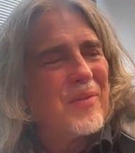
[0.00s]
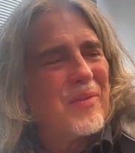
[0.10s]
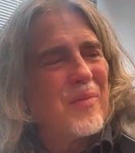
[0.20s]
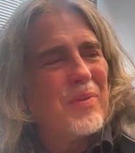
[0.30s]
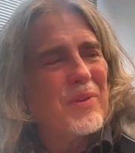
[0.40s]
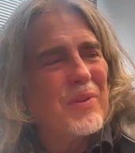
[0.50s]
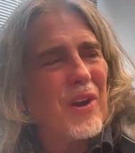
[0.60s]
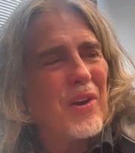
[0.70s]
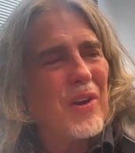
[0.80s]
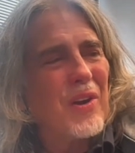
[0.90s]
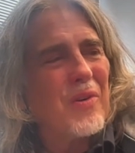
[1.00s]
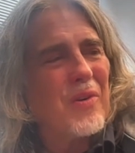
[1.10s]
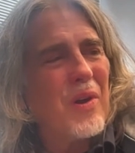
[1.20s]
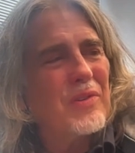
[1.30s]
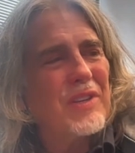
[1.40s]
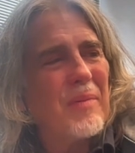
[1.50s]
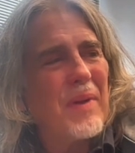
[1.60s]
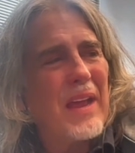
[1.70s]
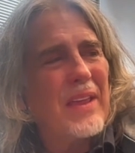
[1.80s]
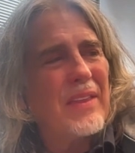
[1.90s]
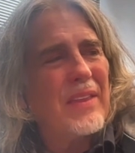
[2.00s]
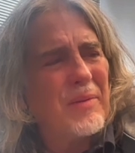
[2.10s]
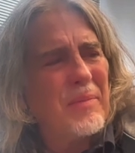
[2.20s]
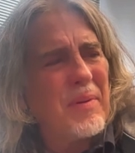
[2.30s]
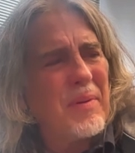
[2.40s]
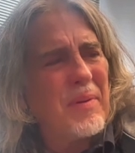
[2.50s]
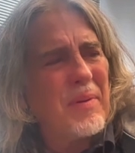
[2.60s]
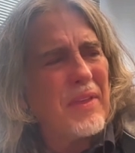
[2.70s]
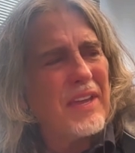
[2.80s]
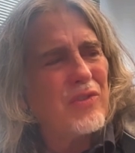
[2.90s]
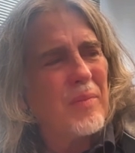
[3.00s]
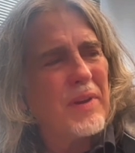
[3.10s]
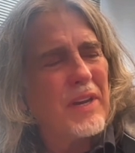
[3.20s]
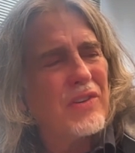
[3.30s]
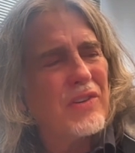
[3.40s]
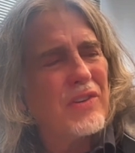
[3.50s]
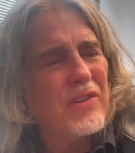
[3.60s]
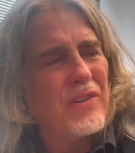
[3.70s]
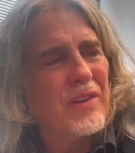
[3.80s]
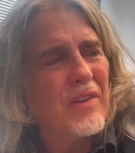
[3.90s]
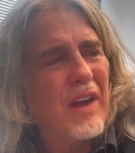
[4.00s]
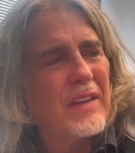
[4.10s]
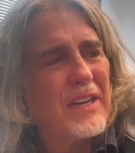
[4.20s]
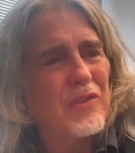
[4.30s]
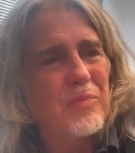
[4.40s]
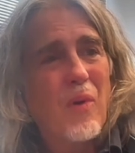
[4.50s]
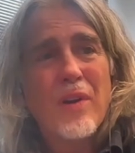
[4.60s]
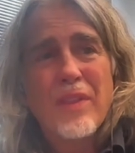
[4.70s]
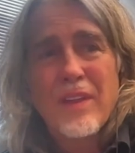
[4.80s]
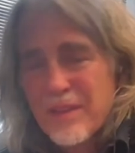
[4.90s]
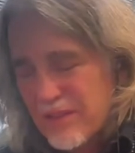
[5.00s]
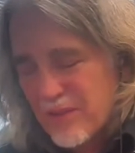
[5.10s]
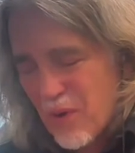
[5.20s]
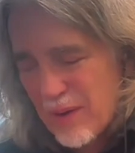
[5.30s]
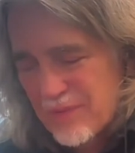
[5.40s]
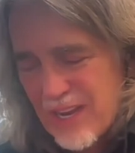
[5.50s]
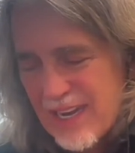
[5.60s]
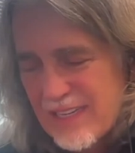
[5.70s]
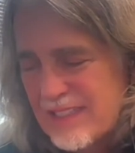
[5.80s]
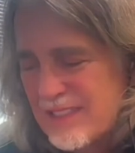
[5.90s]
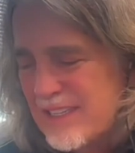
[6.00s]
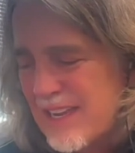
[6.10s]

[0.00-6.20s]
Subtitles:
bizarre quotes. Some people I think attribute it to Niels Bohr, the quantum scientist.